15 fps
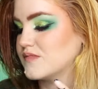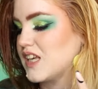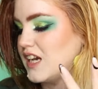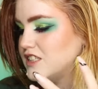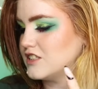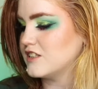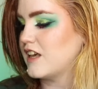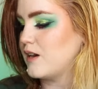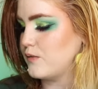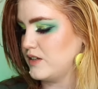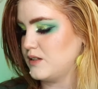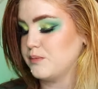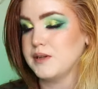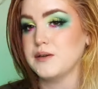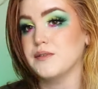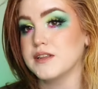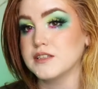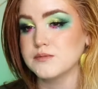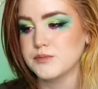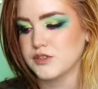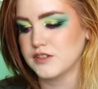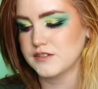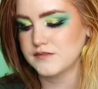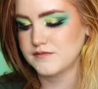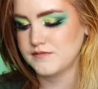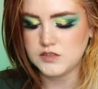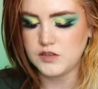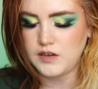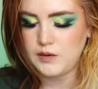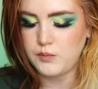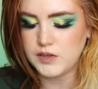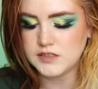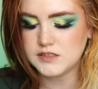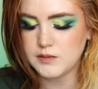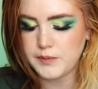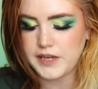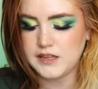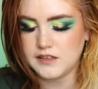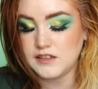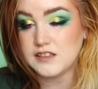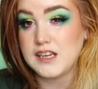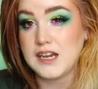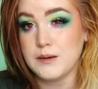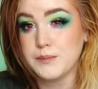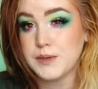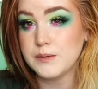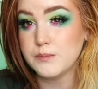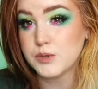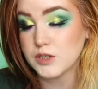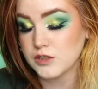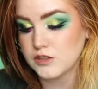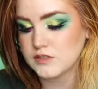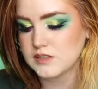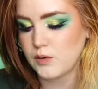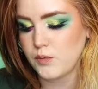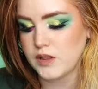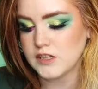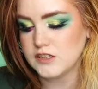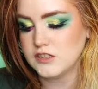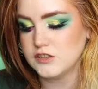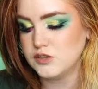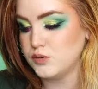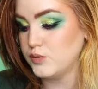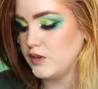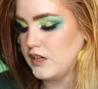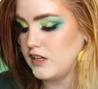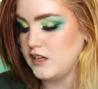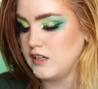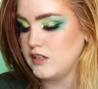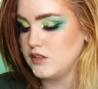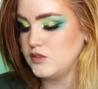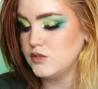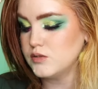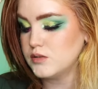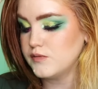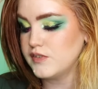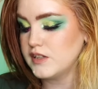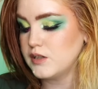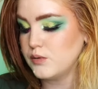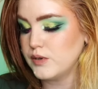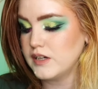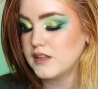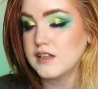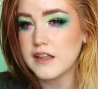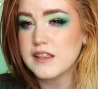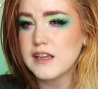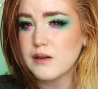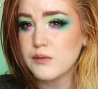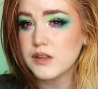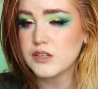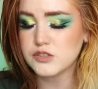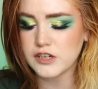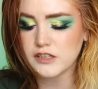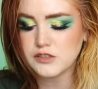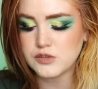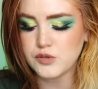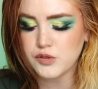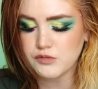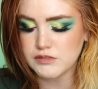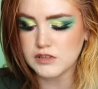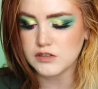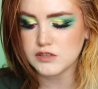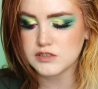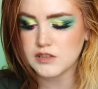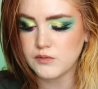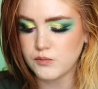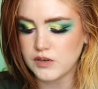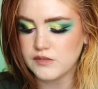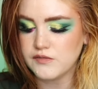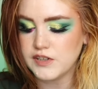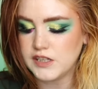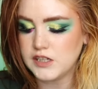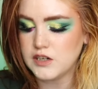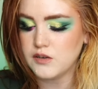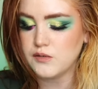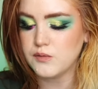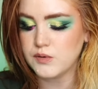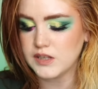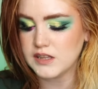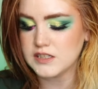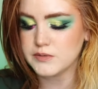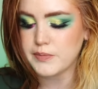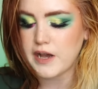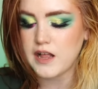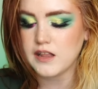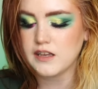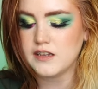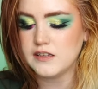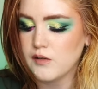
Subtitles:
I just can't wait to play with this more. So I was debating on how many more looks I wanted to do a YouTube video with. I think I want to try to do 3 looks in one video with this palette.